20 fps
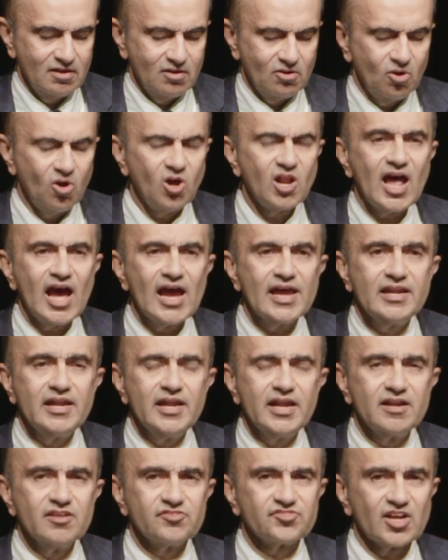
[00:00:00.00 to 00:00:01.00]
All I
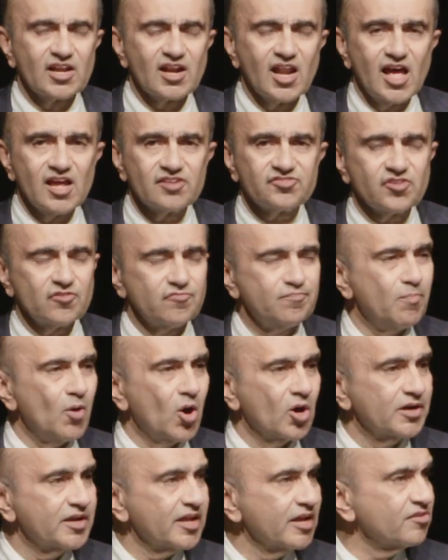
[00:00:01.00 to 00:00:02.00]
need is a glass of
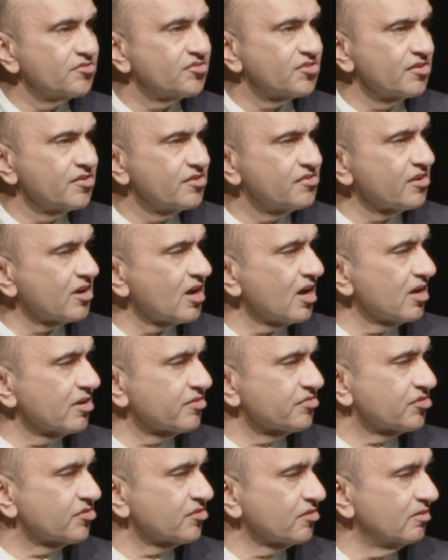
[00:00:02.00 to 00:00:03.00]
Ponting's
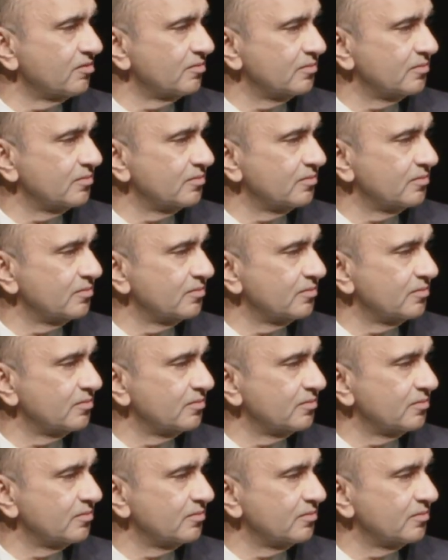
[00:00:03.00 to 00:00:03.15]
Shiraz.